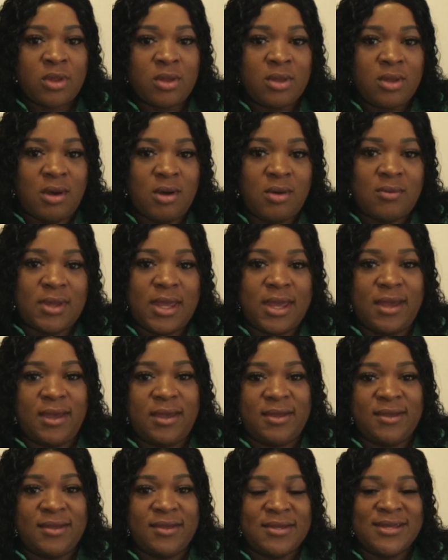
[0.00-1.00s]

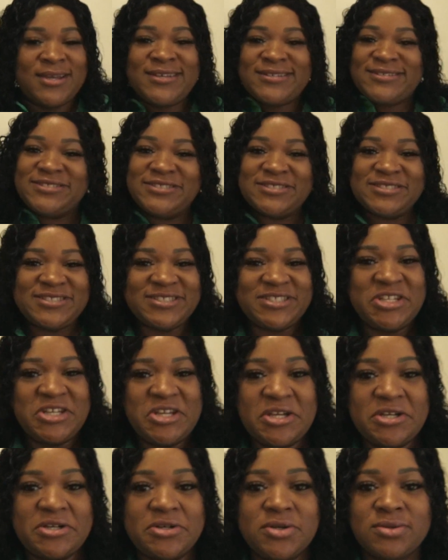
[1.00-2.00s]
Okay. Just
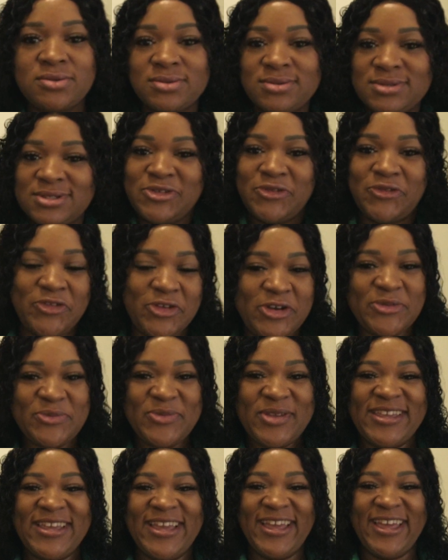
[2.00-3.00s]
chill, you feel
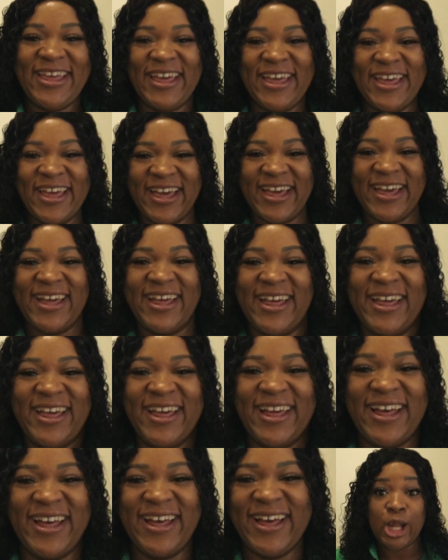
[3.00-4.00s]
me?
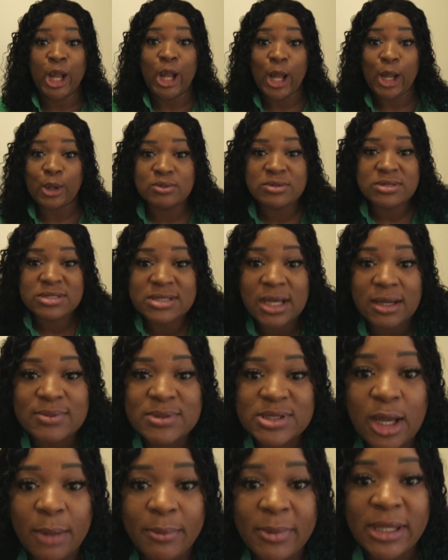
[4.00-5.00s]
Close up.
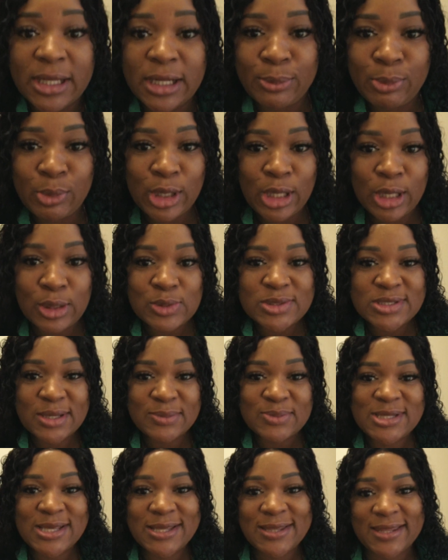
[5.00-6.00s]
So I'm gonna get up close up
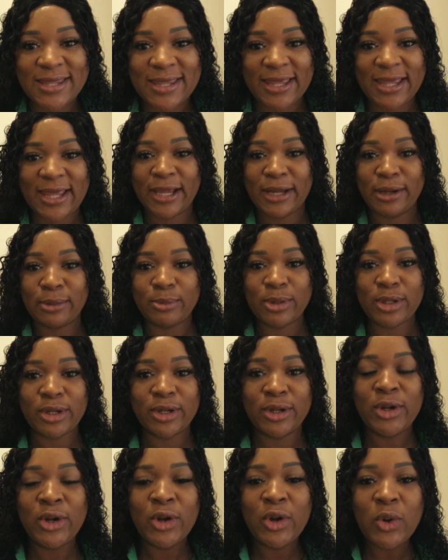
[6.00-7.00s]
to the camera
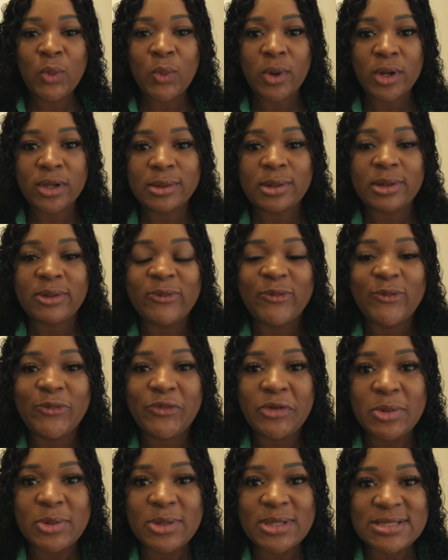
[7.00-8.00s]
where you can
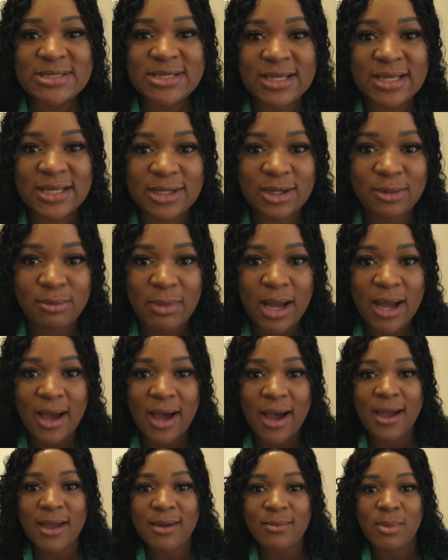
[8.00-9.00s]
focus in on my
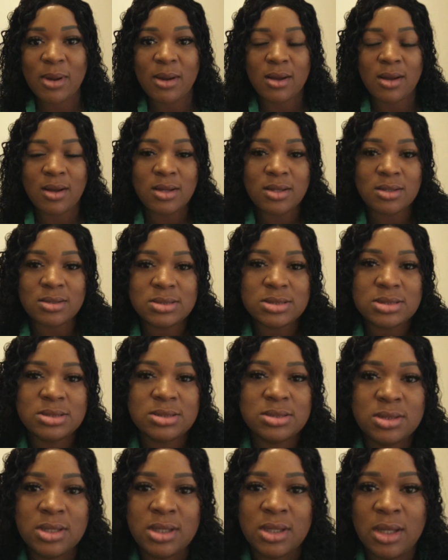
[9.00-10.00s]
eyeballs.
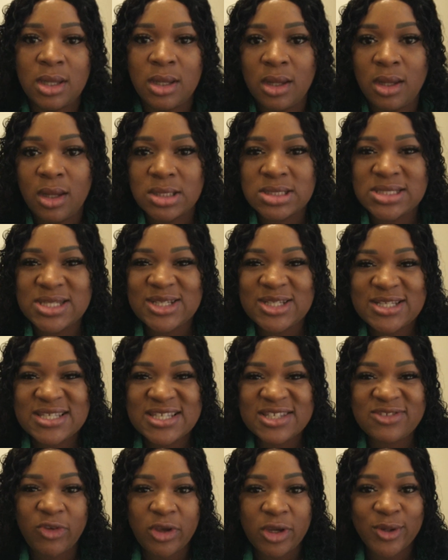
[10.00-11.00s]
So this
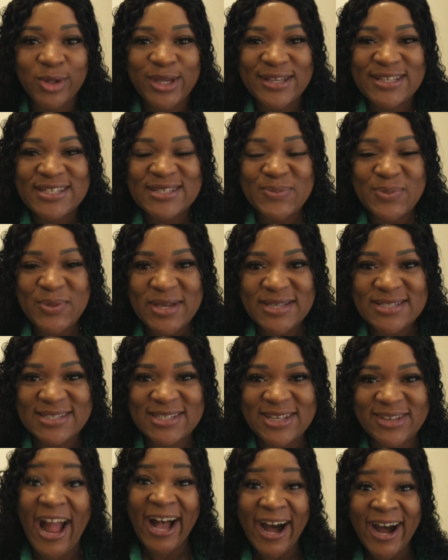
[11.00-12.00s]
is very expressive.